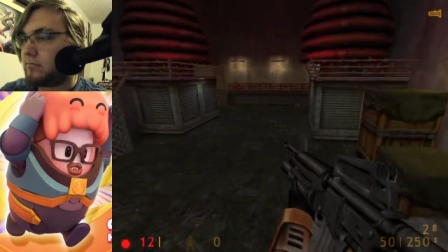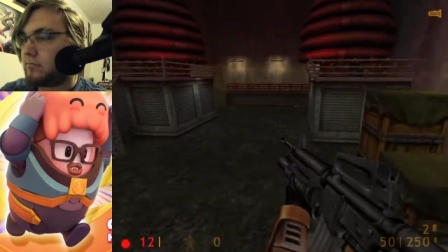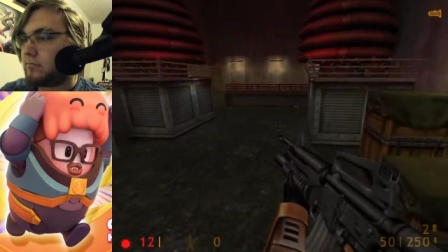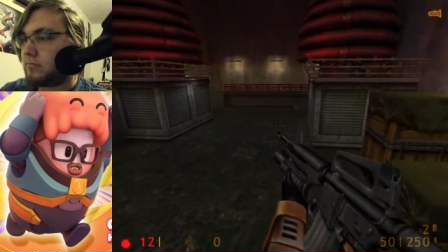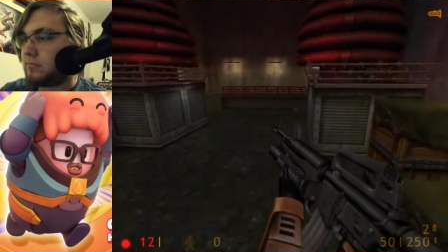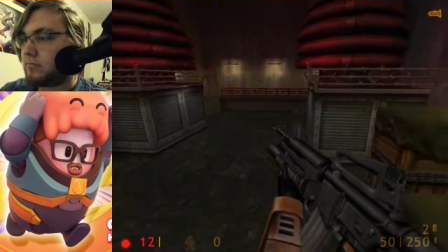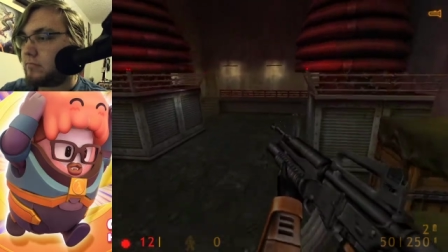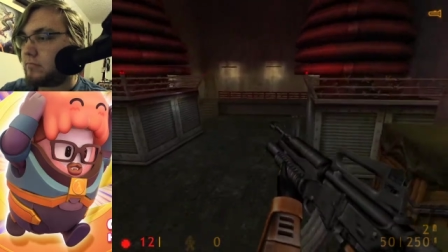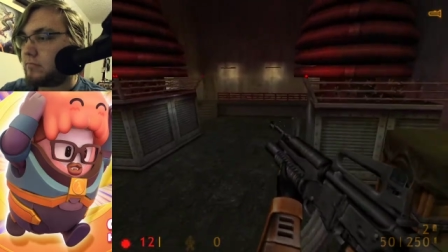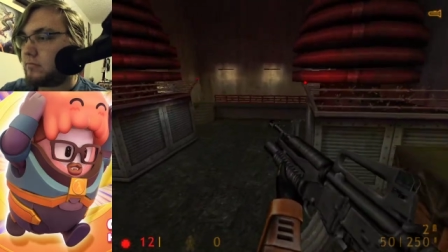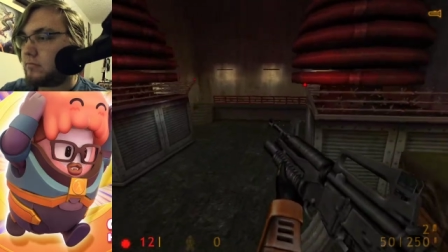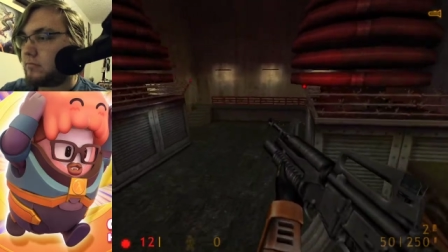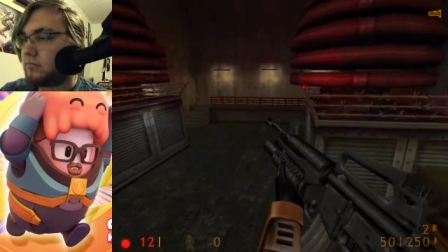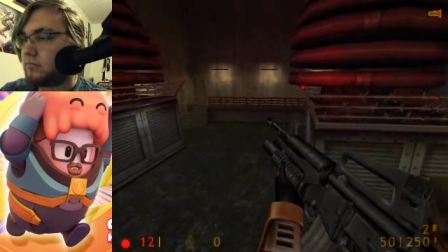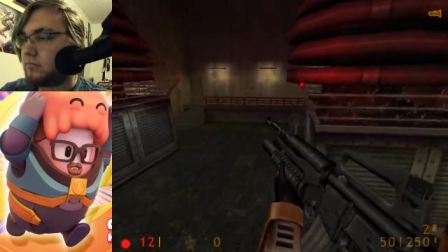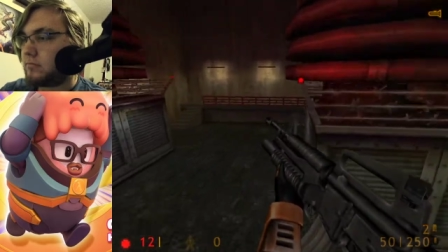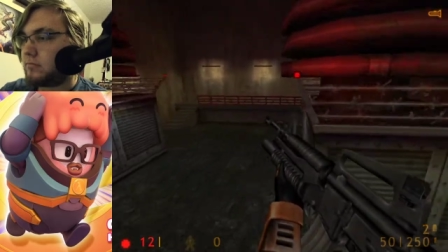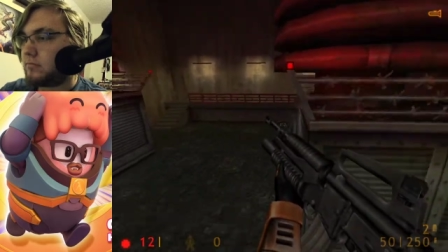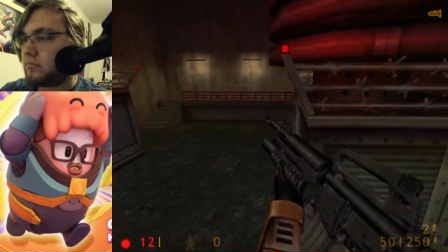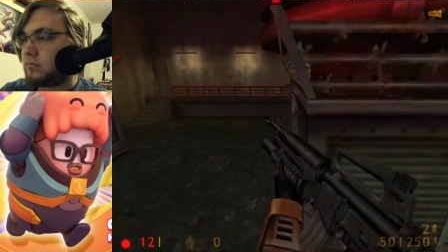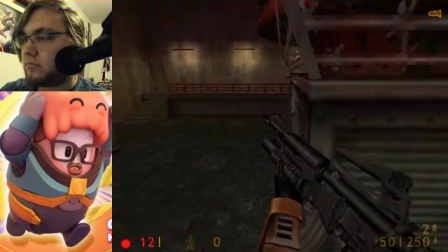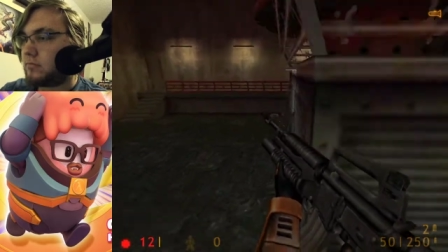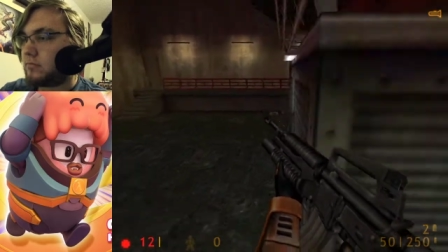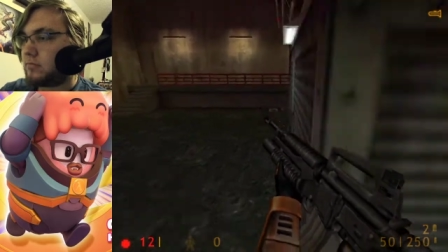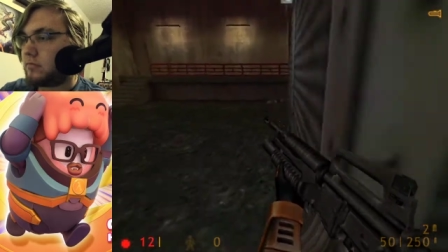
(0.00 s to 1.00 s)

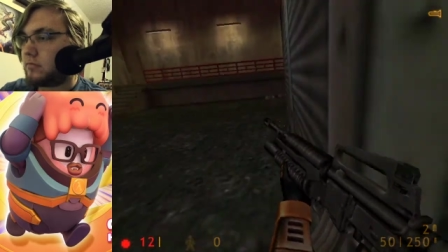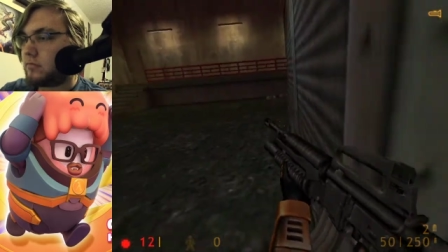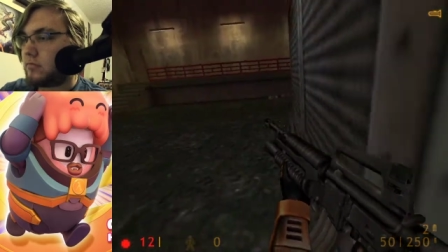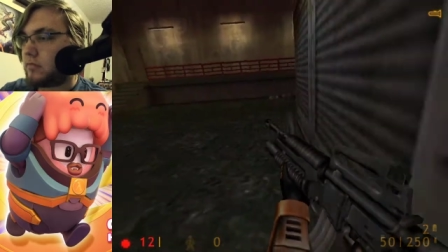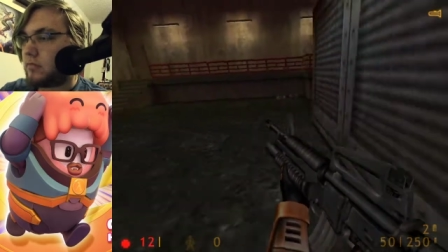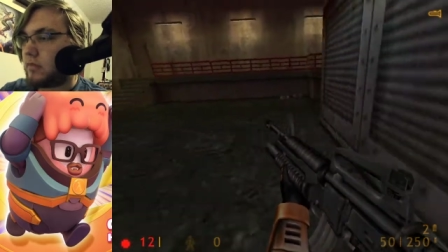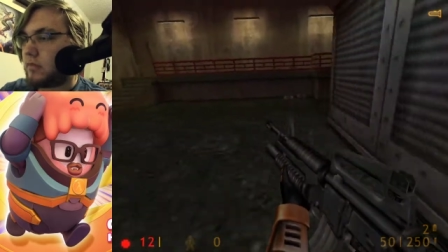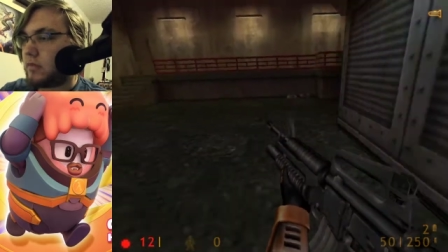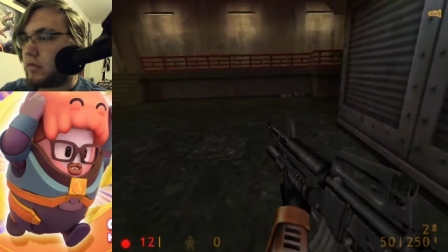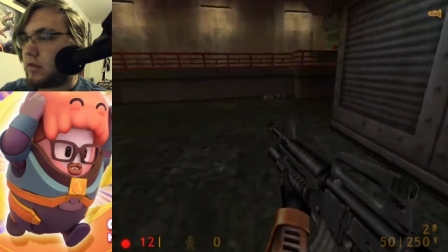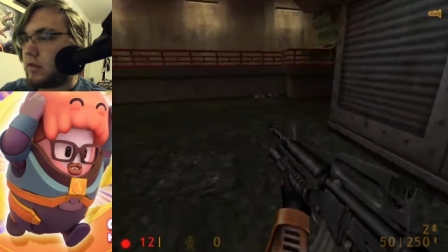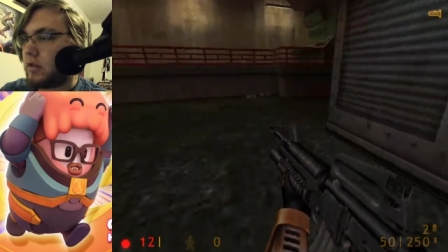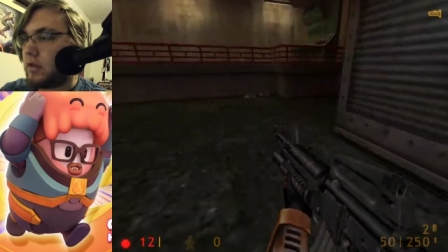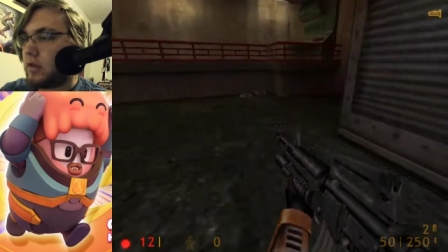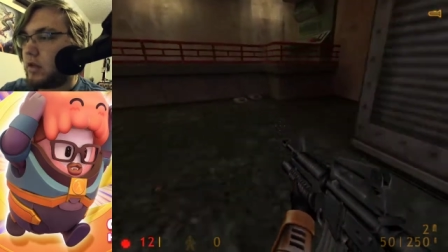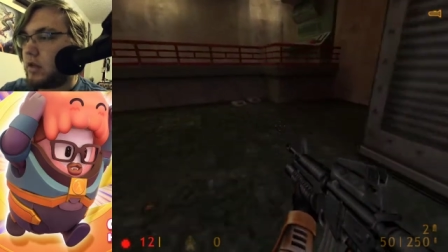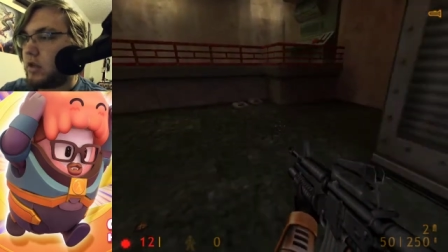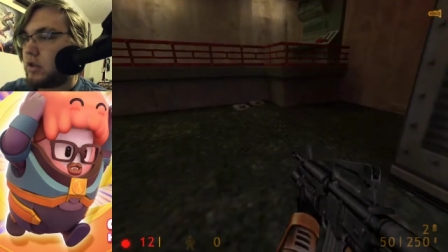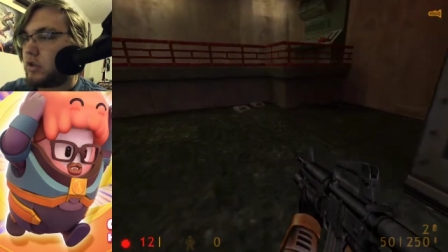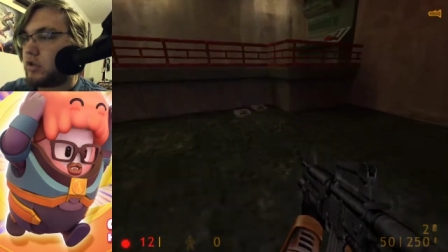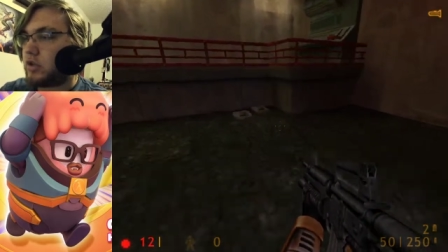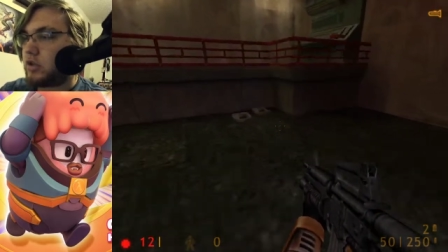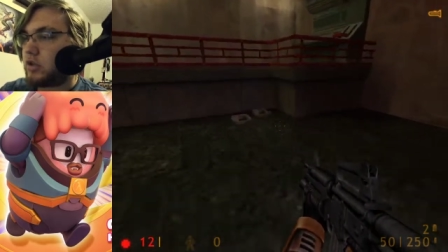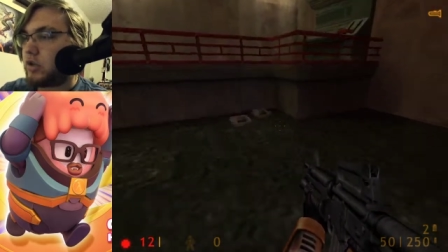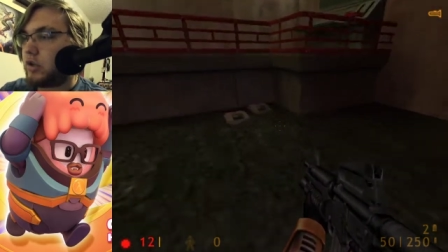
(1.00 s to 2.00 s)
Okay.
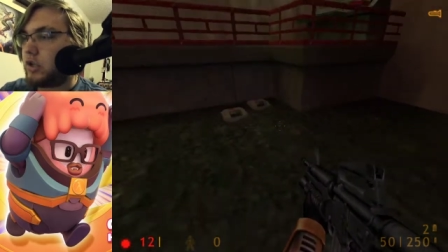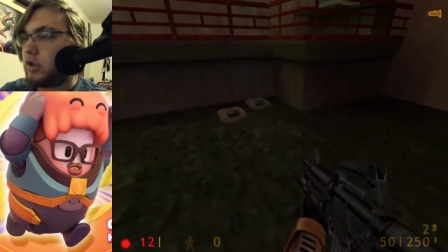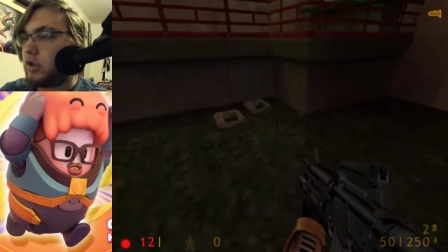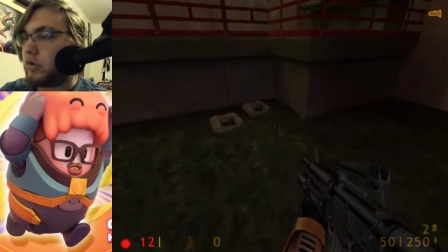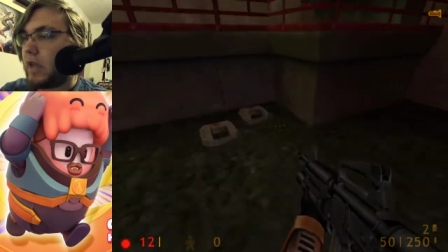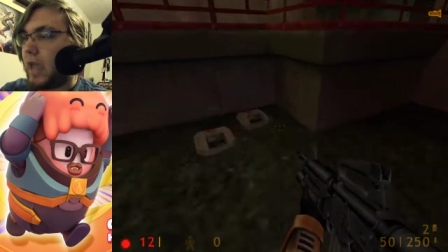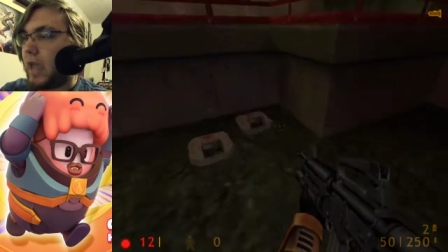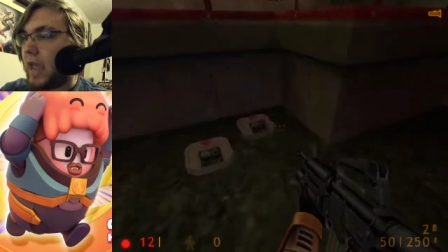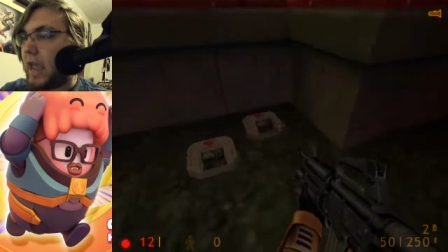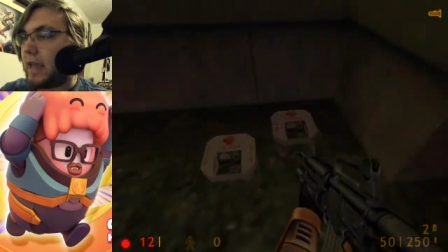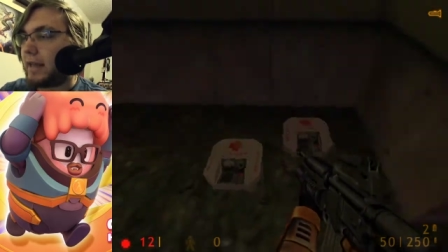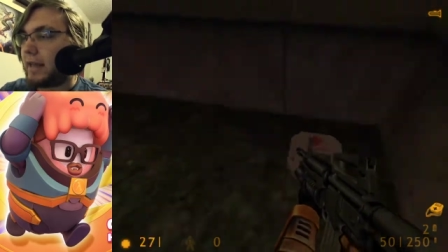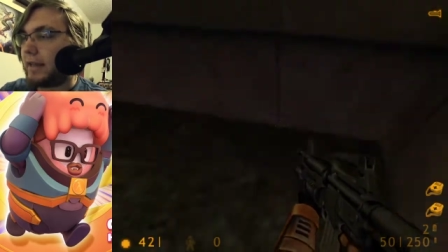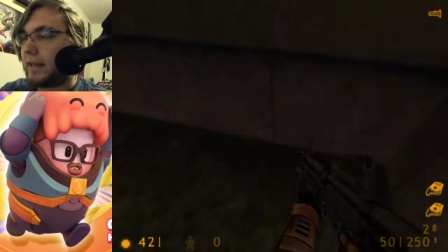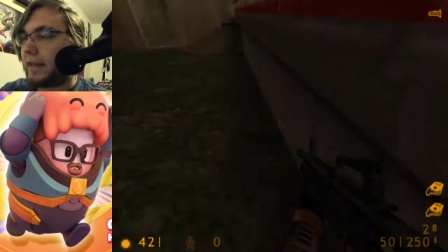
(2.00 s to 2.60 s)
So you can't